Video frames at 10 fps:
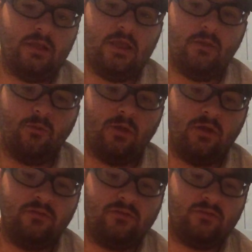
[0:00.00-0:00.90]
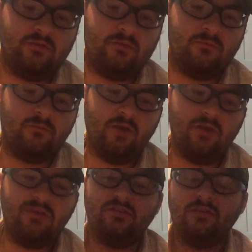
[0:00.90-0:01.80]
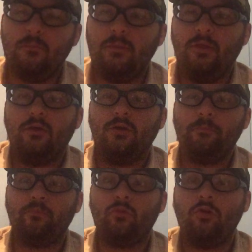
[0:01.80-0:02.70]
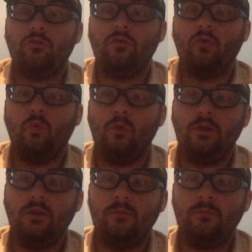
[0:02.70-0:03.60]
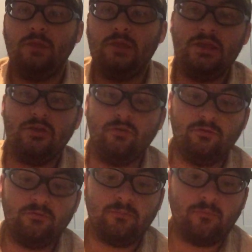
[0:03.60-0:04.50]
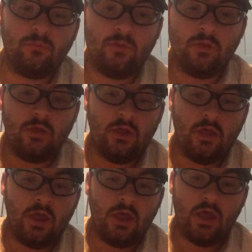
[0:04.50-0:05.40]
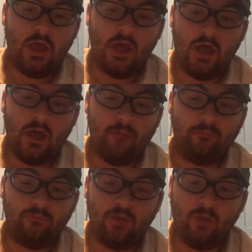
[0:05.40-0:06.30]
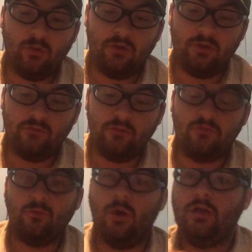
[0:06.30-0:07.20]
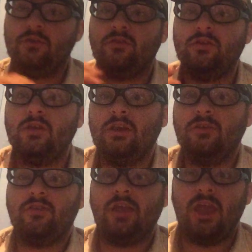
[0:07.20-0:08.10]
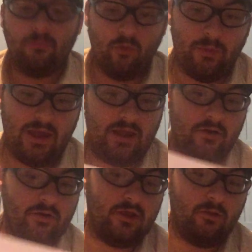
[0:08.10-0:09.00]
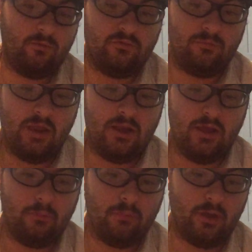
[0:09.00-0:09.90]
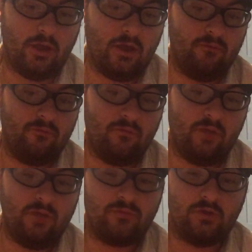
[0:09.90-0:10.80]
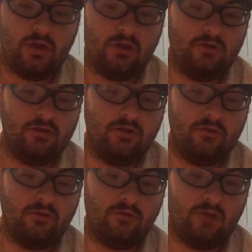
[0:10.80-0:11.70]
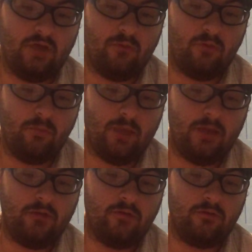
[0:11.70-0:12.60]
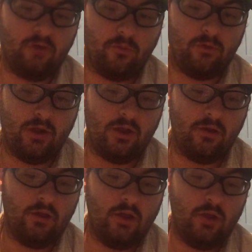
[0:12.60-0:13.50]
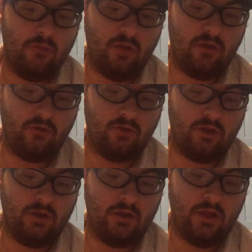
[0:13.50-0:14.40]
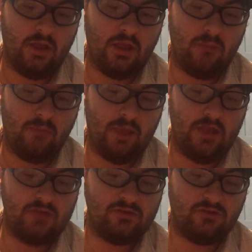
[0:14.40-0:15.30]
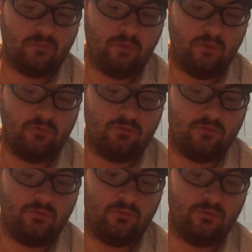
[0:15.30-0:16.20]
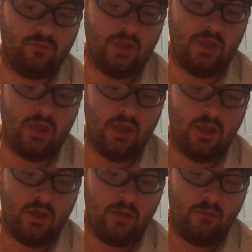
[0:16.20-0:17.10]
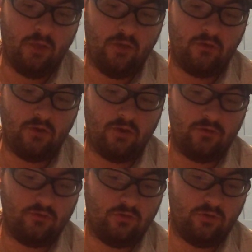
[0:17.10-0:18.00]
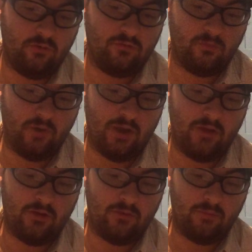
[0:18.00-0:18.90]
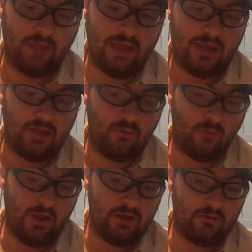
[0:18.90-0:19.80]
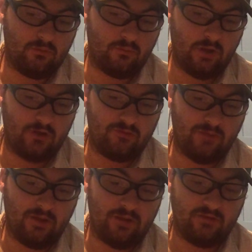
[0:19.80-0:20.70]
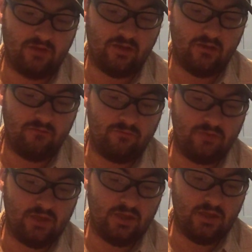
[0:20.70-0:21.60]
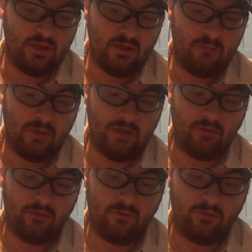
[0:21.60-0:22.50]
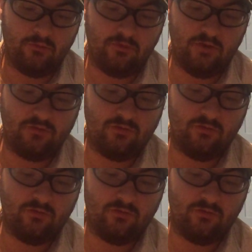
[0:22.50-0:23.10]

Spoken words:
It was very similar to the Woodland BDUs. The only difference is the camo pattern. It was made up of a three-color desert camo pattern, dark brown, pale green, and beige, as opposed to the pale green, two tones of brown, black, and white rock spots of the battle dress